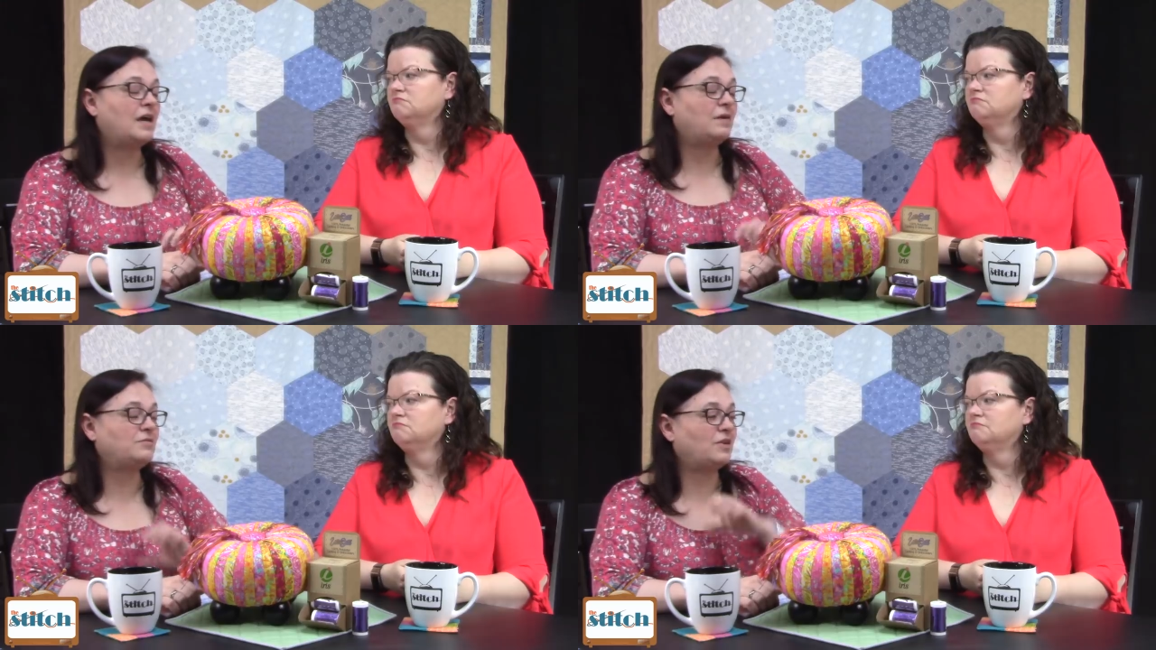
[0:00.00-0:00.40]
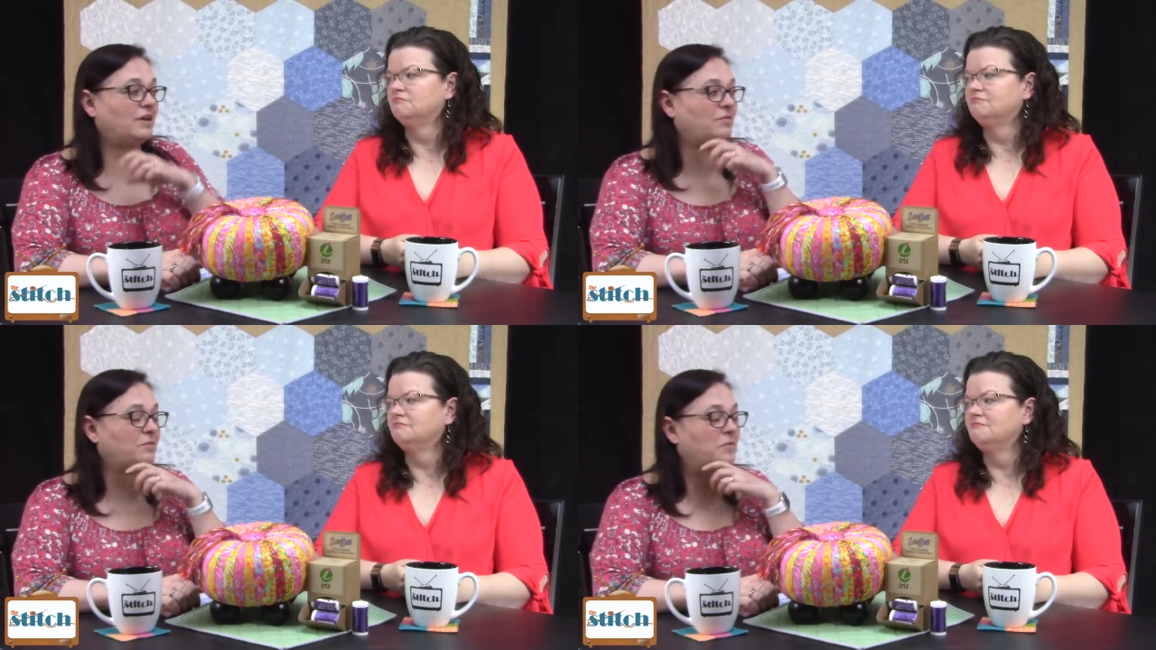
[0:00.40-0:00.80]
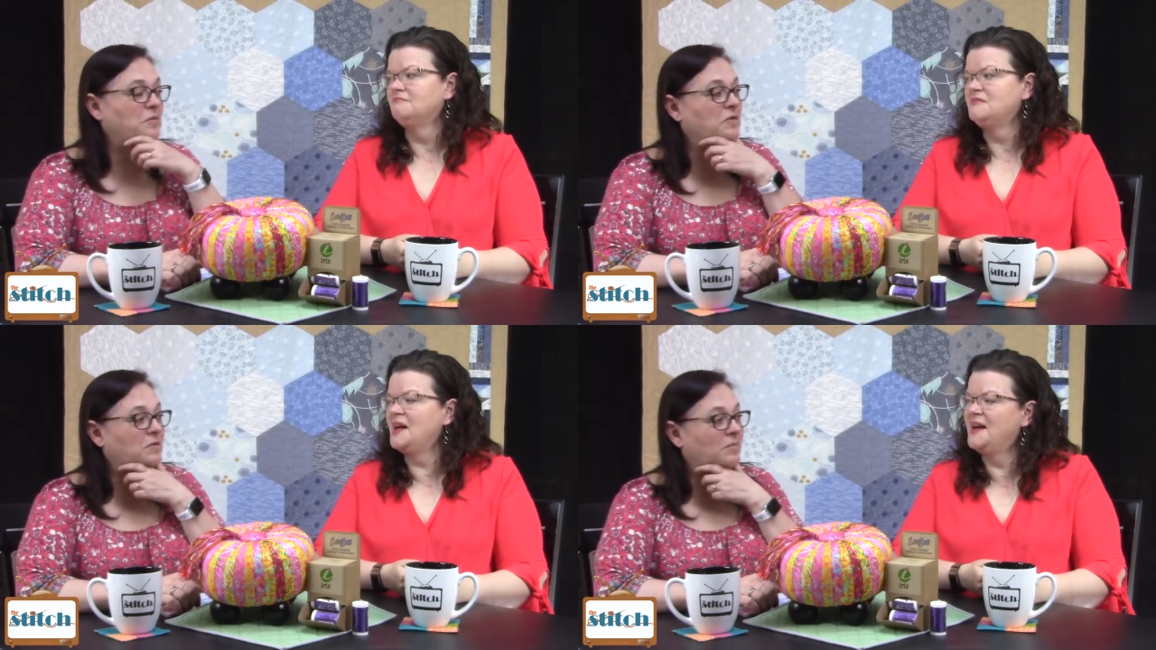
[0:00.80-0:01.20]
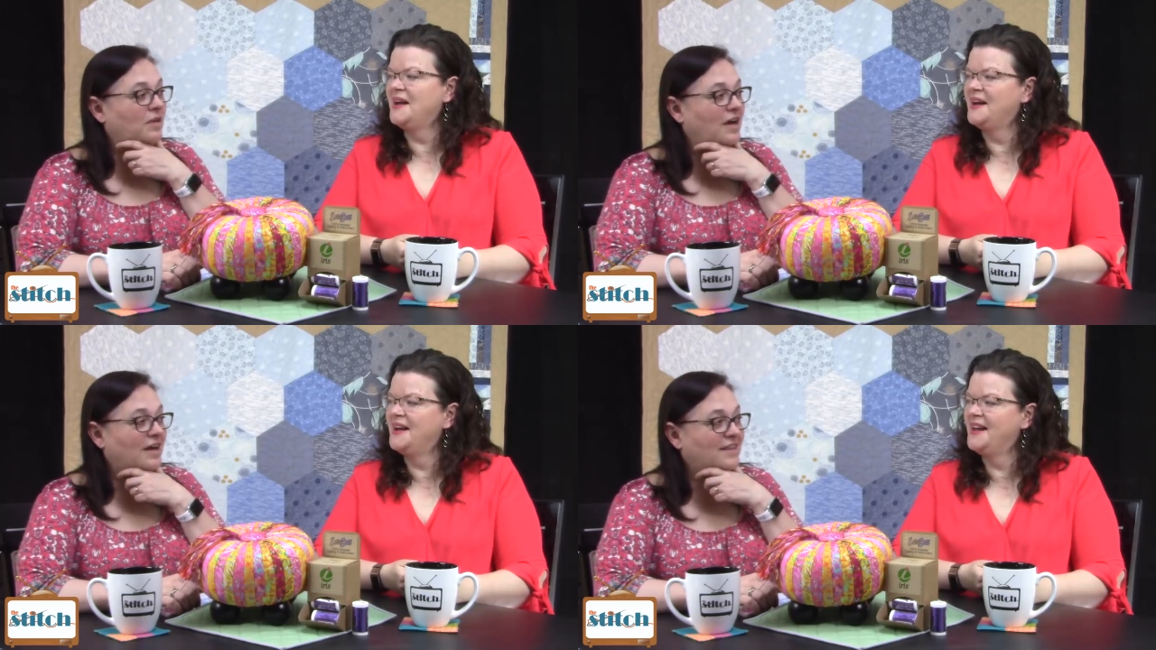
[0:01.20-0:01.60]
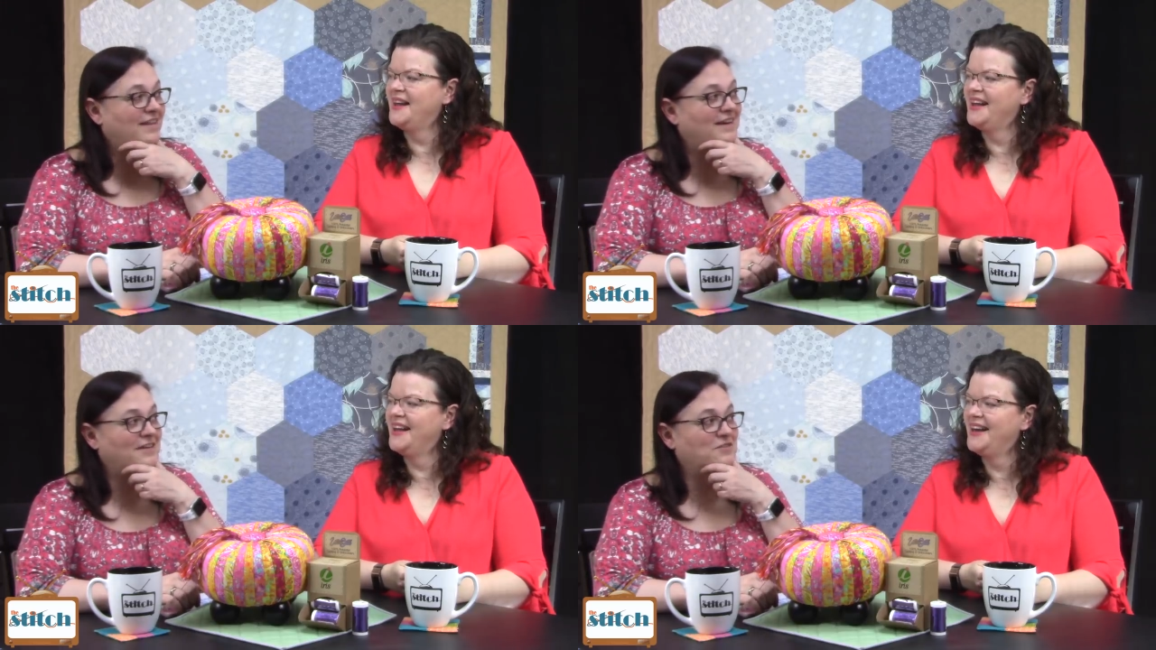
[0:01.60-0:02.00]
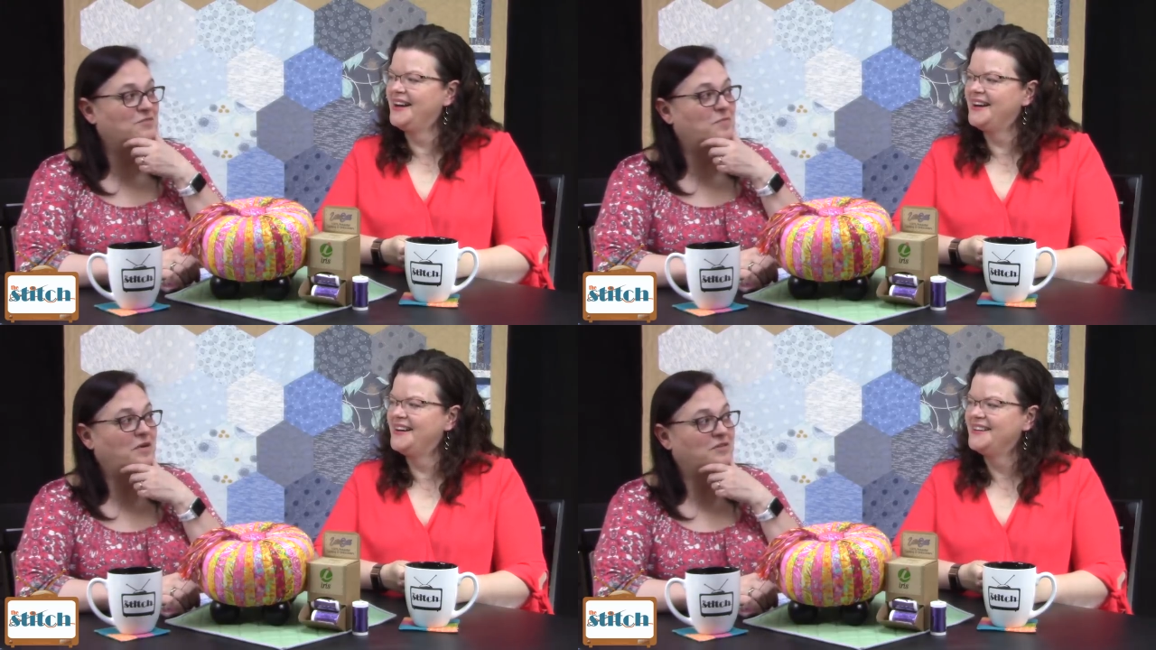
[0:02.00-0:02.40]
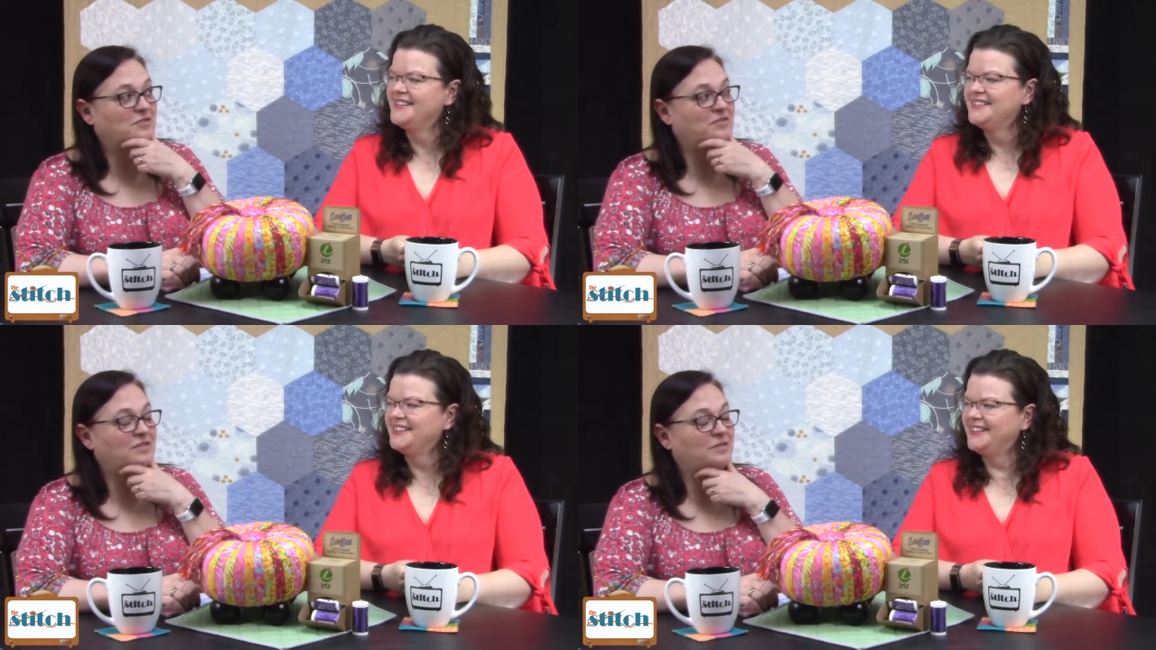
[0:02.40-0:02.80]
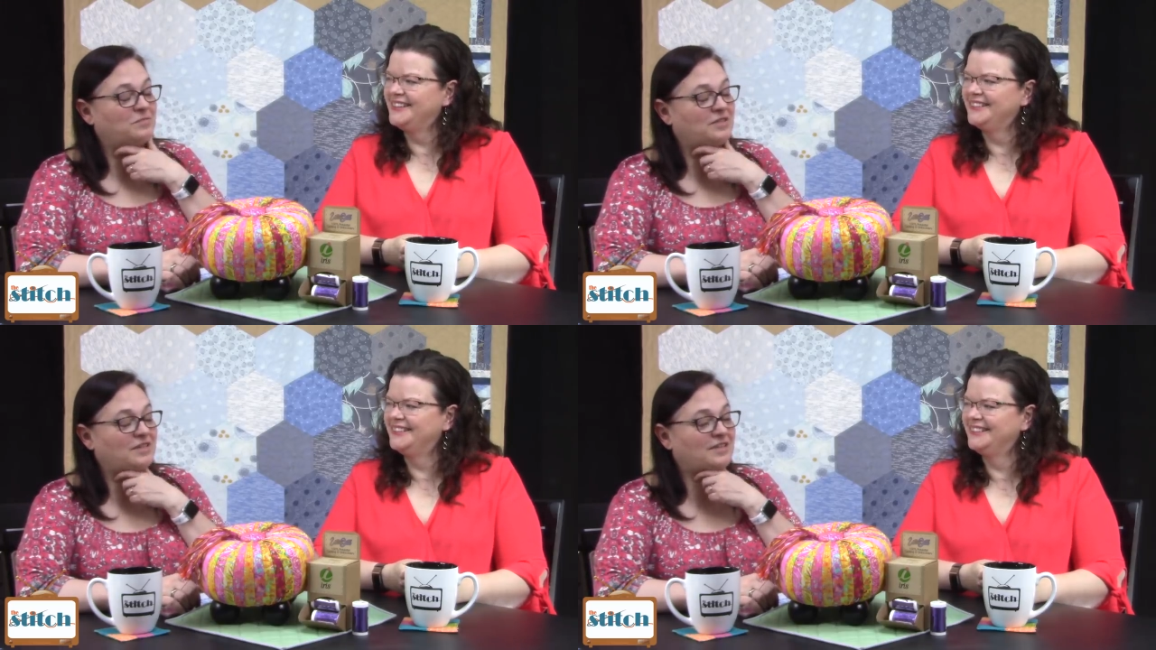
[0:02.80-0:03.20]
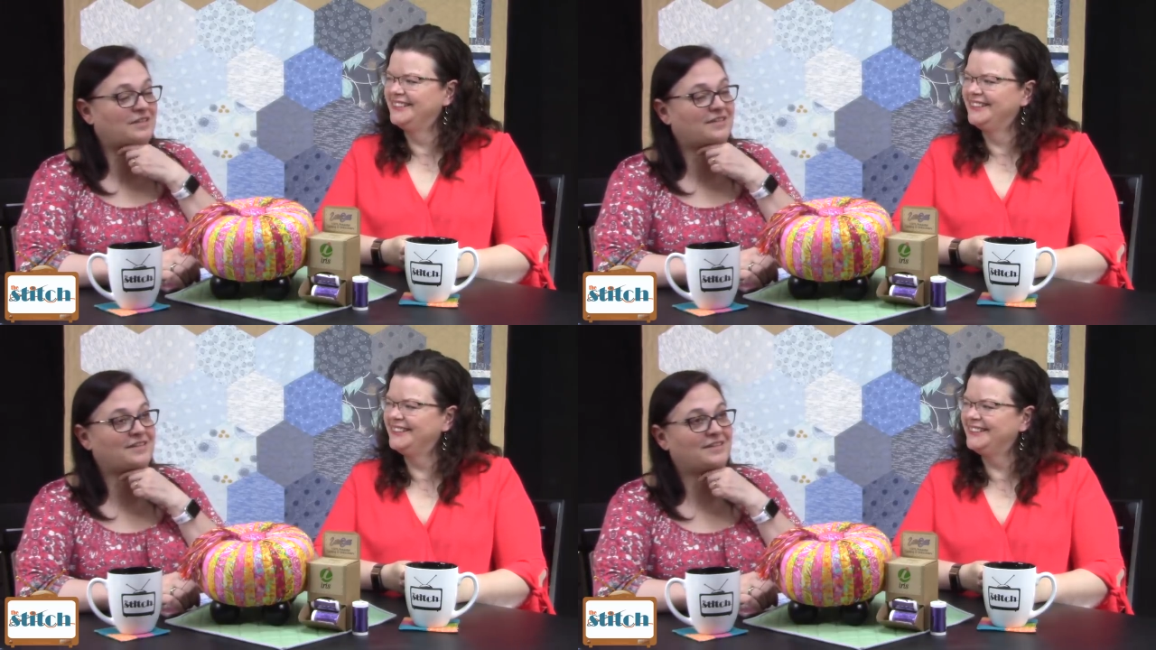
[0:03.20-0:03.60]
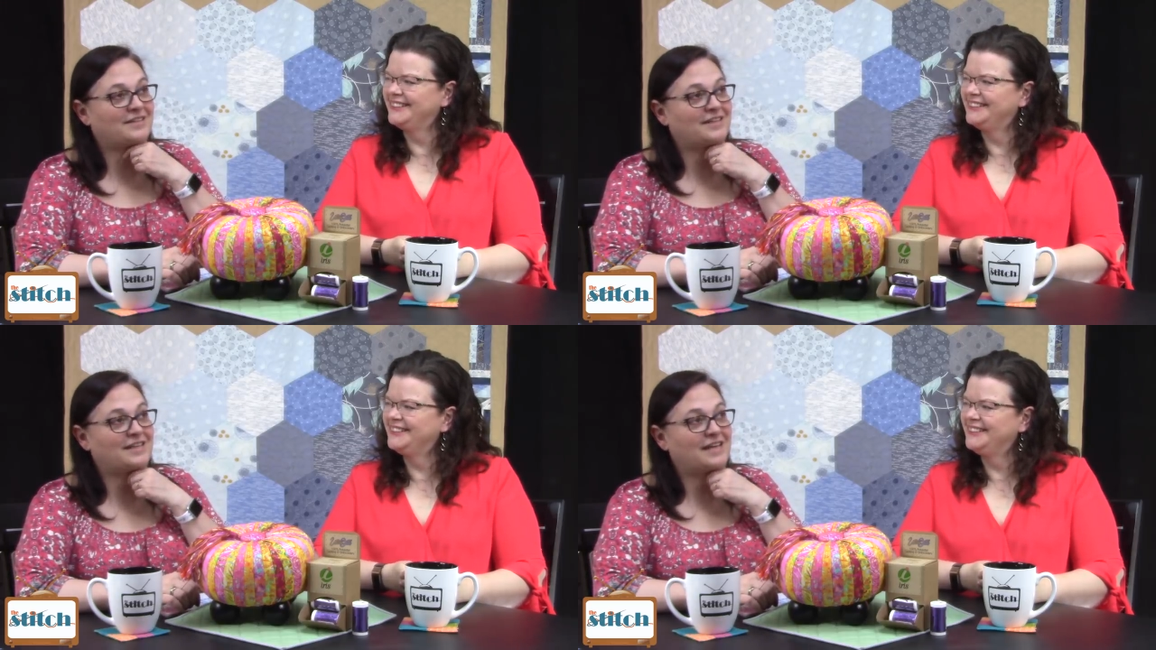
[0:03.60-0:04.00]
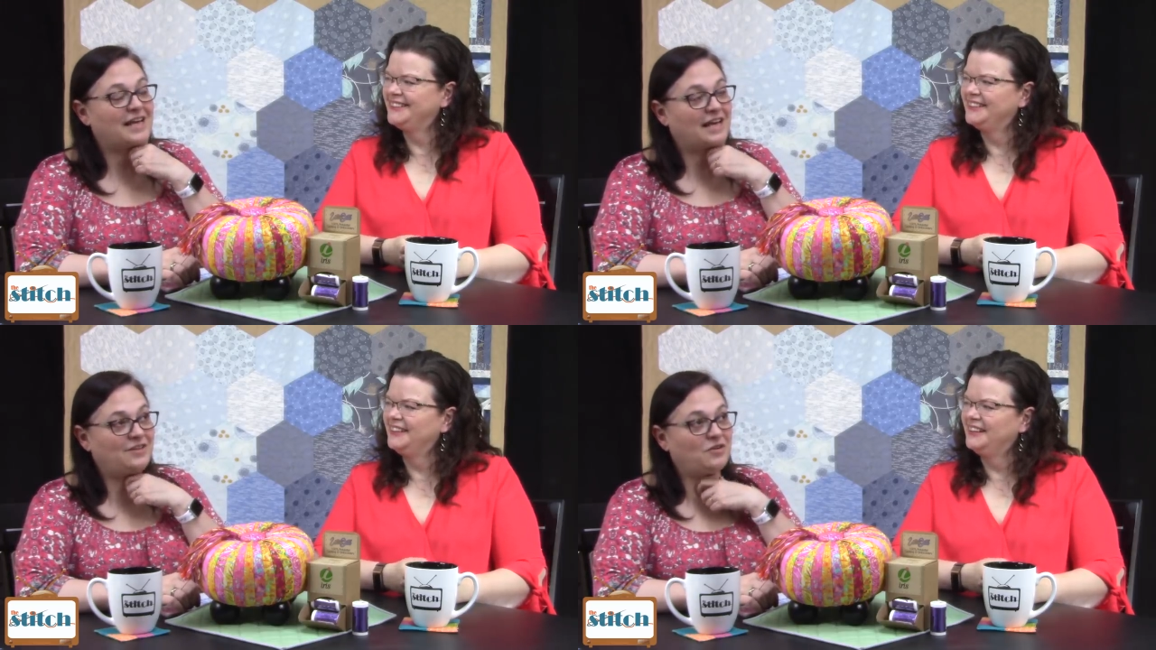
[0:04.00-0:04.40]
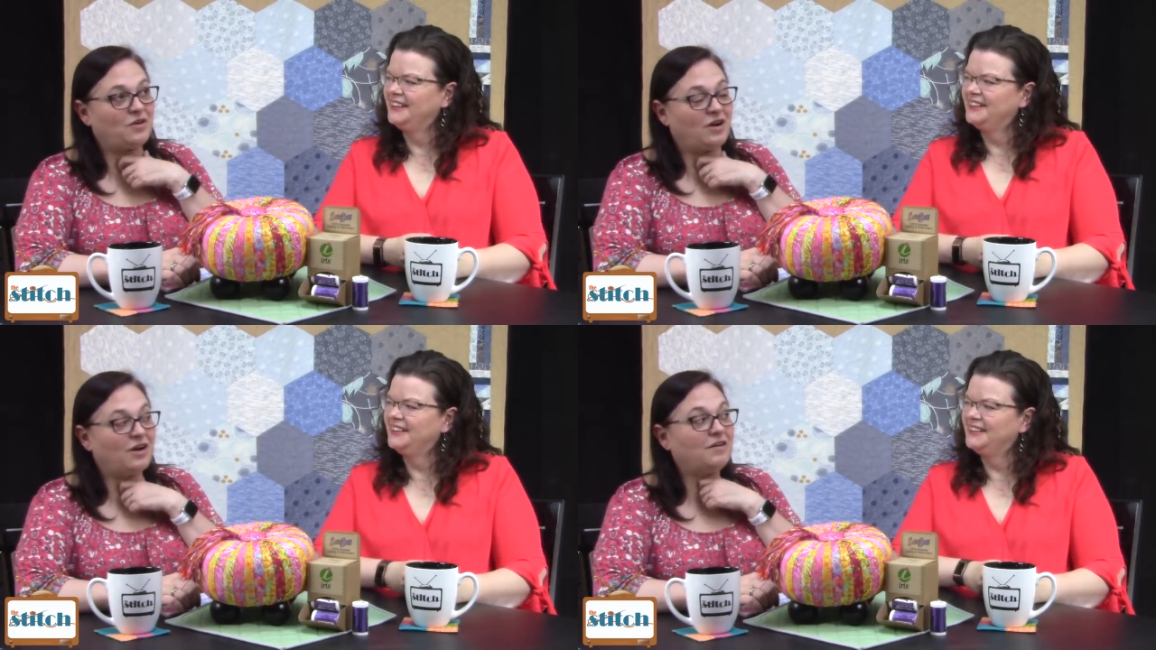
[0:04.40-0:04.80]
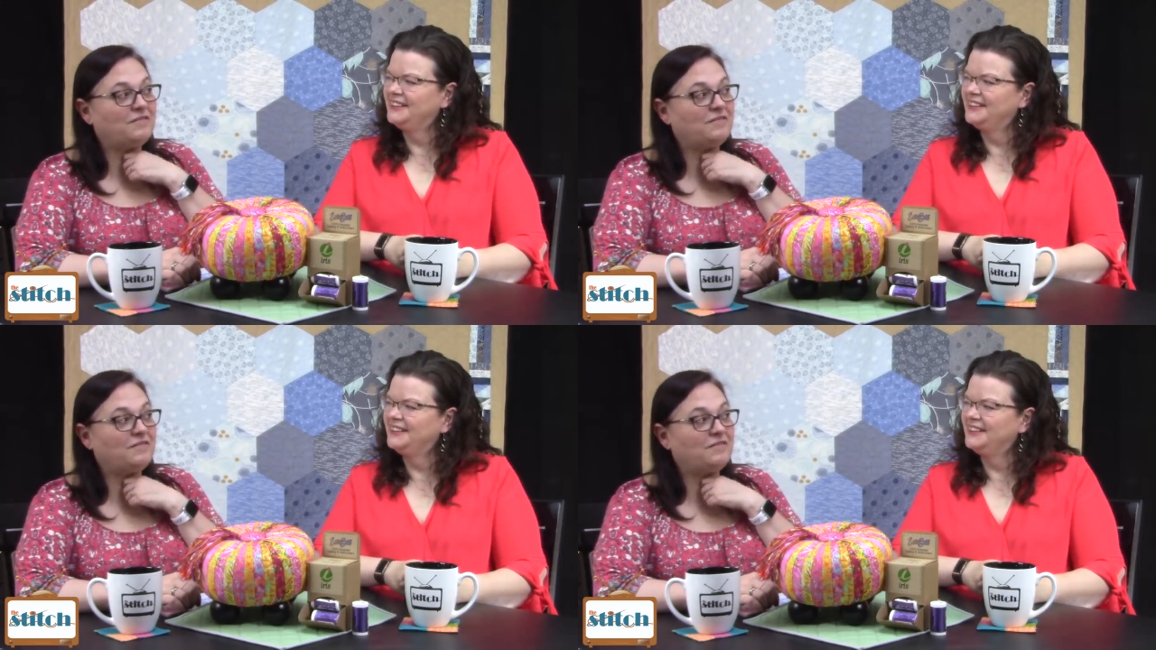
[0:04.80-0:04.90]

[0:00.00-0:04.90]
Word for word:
Speaker 1: I'm trying to remember the block that I use partial seams in. And there are a